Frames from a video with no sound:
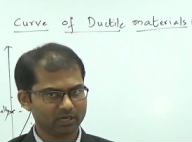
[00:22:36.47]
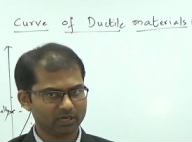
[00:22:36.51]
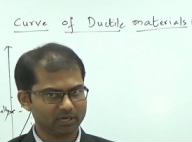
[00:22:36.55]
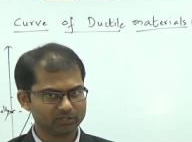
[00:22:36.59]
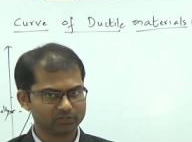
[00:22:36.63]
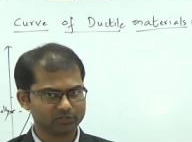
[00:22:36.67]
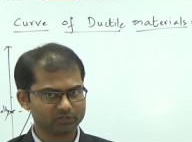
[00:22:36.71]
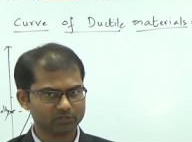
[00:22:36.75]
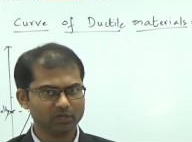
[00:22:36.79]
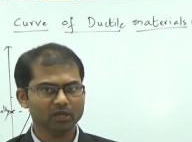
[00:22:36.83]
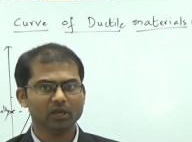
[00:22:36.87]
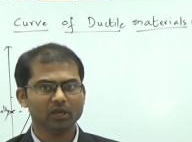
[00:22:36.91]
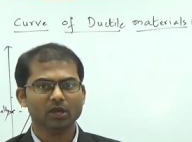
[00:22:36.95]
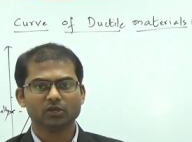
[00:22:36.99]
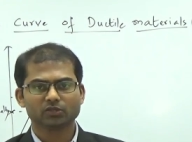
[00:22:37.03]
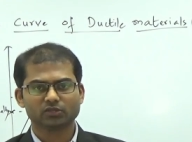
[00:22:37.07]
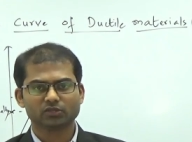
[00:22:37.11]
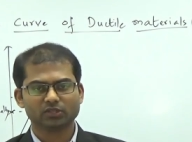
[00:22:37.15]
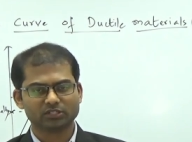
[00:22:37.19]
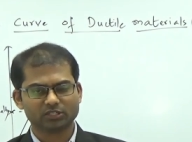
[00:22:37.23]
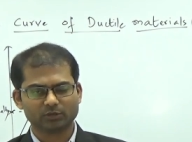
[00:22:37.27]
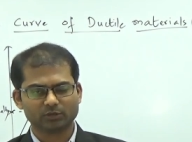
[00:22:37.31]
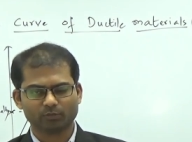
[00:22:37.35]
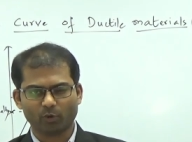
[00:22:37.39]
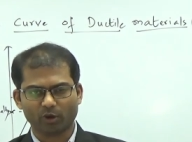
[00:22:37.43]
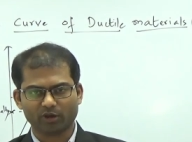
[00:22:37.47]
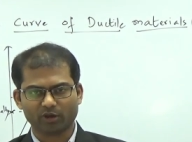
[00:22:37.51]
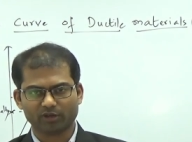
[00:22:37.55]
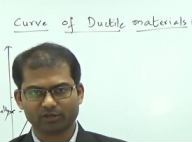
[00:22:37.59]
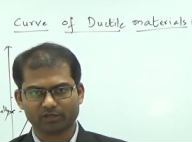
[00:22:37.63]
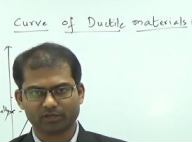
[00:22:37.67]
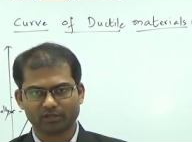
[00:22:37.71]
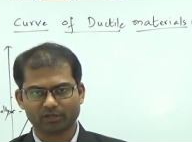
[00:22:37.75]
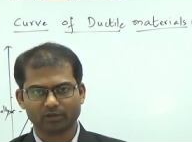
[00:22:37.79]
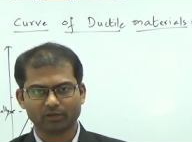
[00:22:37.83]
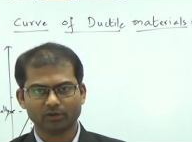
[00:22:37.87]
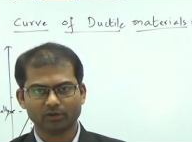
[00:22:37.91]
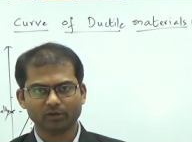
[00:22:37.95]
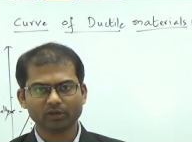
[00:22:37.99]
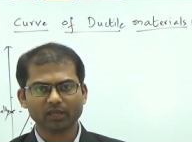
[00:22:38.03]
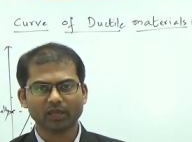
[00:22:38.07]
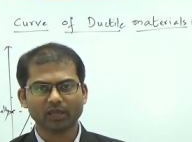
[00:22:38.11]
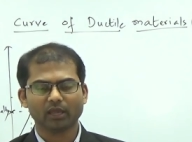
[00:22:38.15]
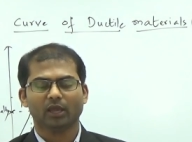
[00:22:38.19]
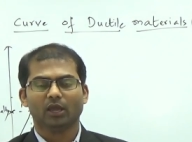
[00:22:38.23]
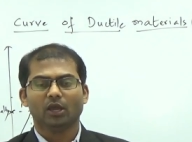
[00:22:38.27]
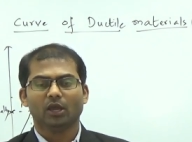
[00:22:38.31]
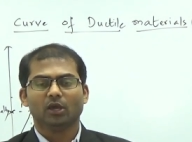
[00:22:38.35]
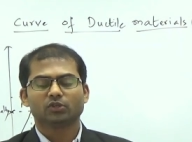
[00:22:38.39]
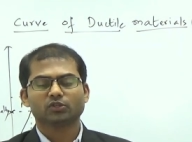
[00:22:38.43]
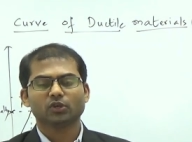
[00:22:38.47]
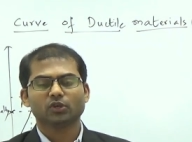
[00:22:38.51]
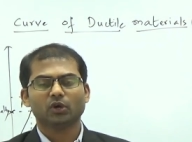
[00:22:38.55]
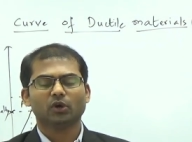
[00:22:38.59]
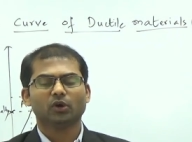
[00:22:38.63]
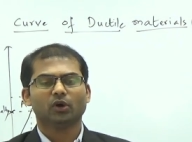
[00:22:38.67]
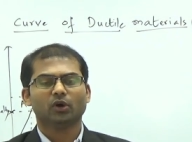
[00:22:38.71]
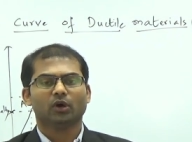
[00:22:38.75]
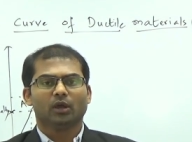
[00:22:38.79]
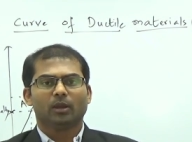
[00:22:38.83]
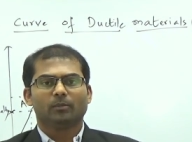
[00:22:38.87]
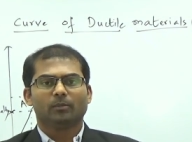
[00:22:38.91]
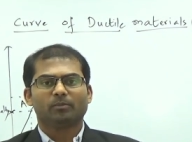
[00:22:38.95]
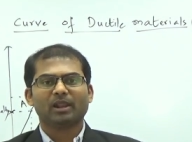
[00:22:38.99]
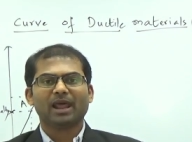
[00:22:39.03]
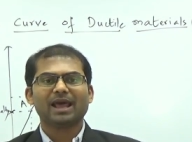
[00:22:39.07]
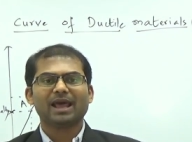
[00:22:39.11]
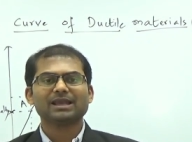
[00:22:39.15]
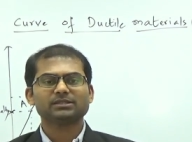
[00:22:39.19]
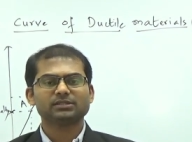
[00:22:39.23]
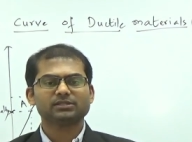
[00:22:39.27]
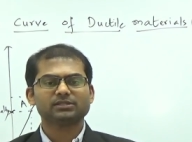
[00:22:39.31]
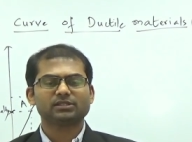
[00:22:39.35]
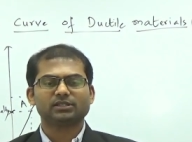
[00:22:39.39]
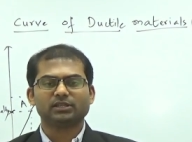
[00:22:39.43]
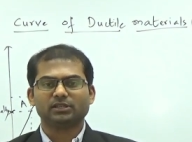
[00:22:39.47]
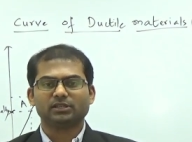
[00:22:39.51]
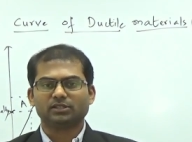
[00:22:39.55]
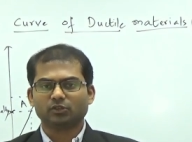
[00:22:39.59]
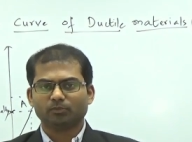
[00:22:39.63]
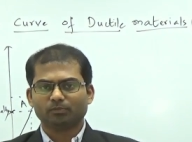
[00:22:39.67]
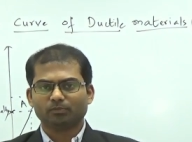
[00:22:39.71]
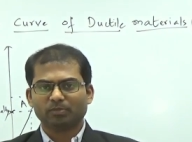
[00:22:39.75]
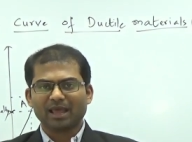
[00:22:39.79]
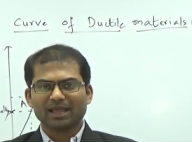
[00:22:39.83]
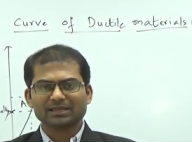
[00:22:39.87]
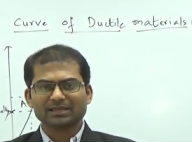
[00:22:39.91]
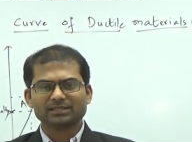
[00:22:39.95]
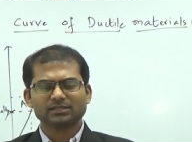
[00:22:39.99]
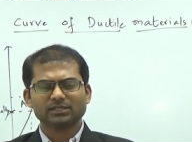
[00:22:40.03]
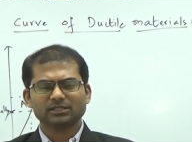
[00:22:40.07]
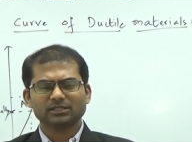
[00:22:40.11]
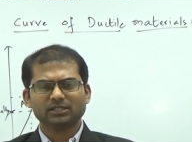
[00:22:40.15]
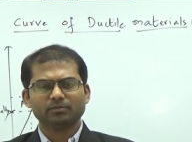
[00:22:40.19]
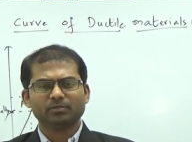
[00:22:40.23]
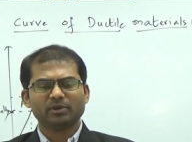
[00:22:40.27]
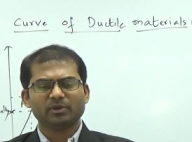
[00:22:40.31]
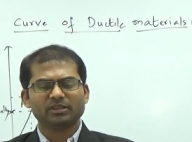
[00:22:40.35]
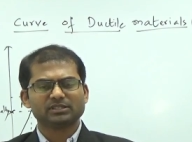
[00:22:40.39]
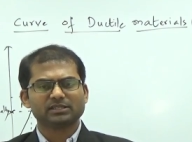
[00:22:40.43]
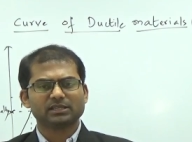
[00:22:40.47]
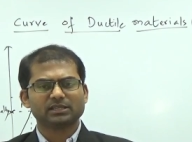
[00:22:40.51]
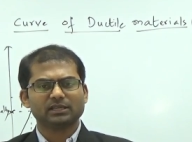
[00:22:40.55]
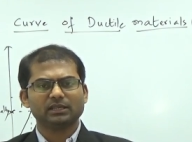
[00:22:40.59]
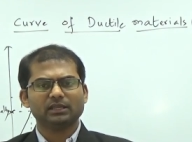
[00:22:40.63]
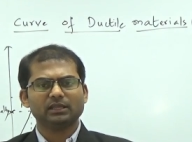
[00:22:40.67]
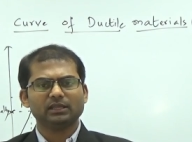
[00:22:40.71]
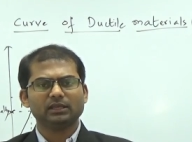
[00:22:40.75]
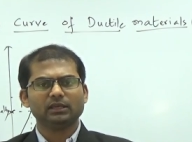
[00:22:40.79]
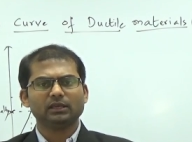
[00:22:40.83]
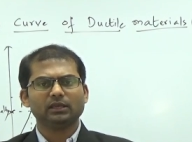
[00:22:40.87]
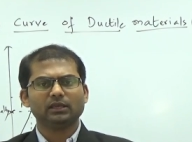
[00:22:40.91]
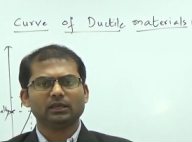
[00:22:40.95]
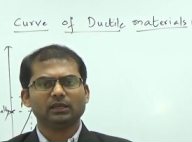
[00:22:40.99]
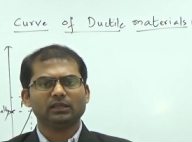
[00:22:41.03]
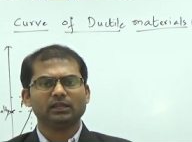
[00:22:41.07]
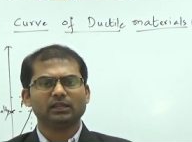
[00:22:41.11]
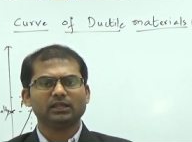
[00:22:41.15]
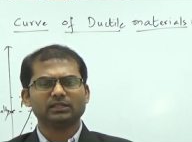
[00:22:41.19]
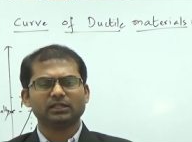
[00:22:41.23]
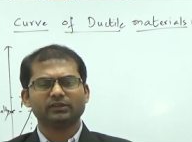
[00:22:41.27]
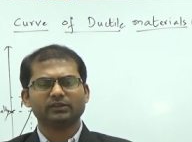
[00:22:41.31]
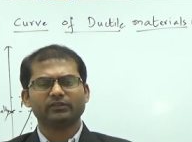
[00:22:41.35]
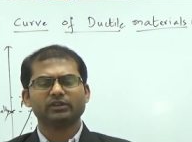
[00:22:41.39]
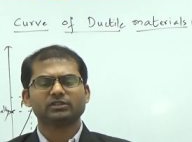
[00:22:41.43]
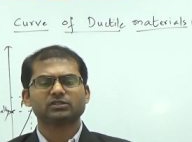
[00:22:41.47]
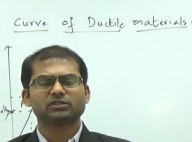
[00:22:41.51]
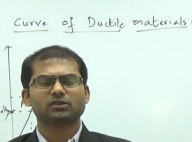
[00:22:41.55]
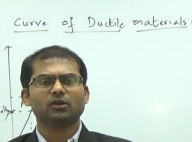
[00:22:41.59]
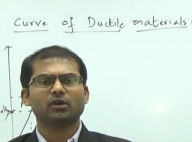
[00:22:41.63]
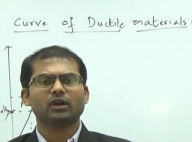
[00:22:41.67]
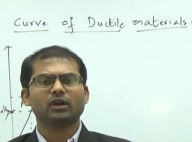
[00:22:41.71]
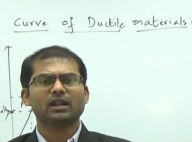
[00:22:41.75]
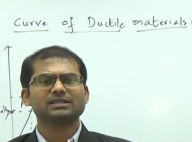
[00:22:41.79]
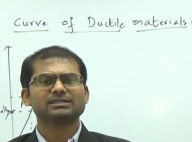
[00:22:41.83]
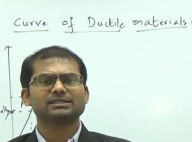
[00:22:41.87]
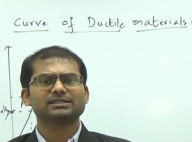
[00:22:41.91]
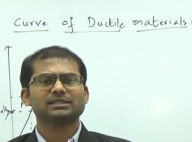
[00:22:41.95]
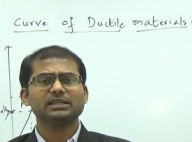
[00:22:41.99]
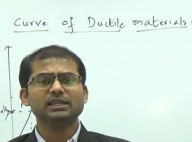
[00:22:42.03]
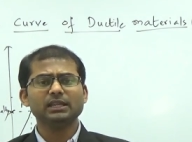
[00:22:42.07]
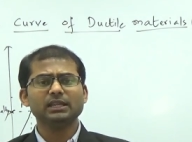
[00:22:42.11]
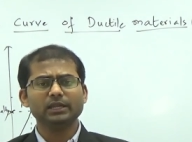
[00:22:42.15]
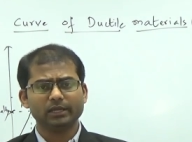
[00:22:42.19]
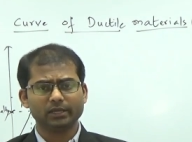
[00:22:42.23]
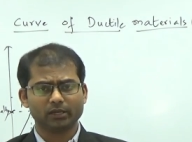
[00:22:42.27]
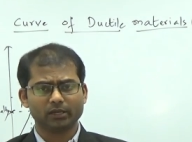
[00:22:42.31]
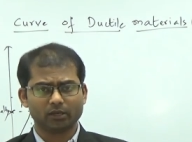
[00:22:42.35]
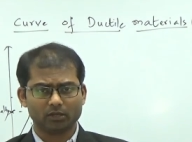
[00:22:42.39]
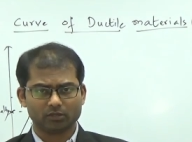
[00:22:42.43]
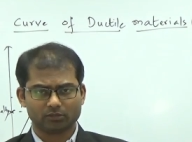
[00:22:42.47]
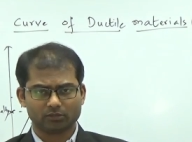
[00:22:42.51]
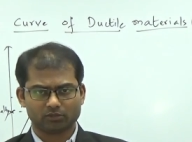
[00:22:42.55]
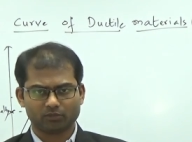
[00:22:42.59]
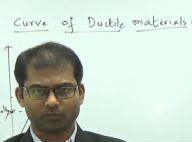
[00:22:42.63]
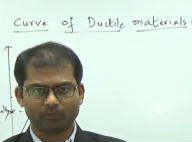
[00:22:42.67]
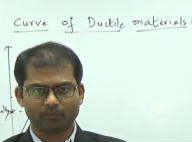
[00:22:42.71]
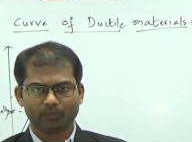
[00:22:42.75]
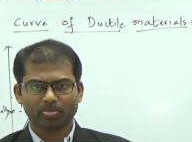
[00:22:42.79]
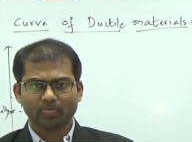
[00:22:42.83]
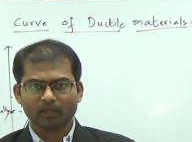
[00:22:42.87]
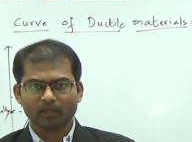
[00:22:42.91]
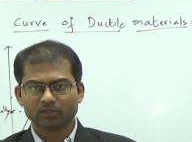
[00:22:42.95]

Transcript: Understood? So that's a point here. Okay. So plasticity. So plasticity basically, in other ways, it's called as yielding also.